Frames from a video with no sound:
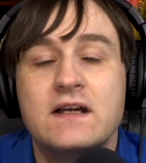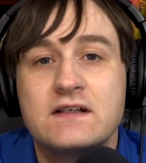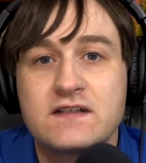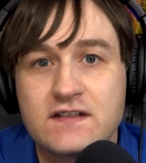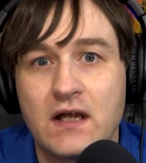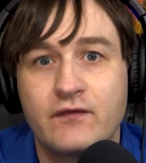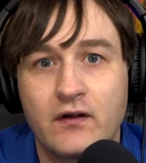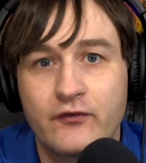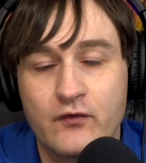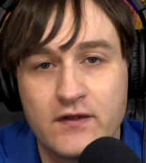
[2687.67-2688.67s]
suffer
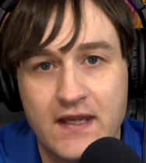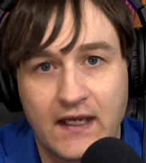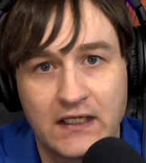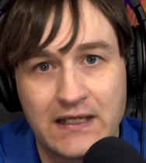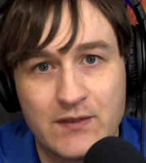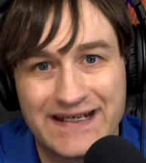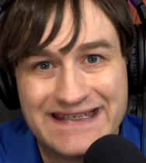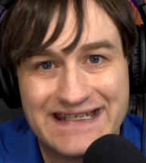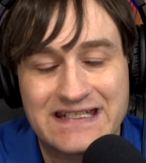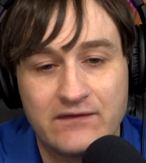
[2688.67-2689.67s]
through the economic
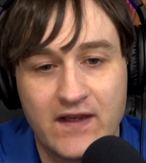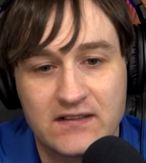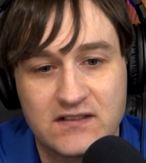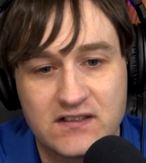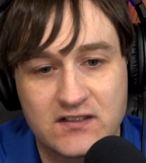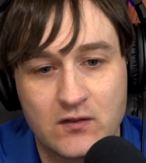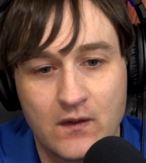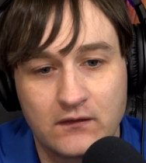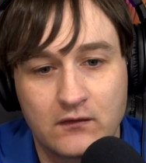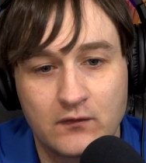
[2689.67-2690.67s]
disadvantage it's
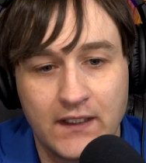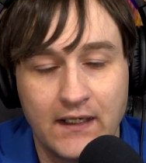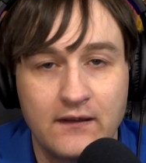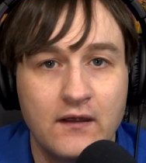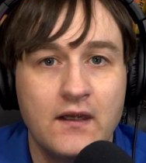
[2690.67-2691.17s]
going to create.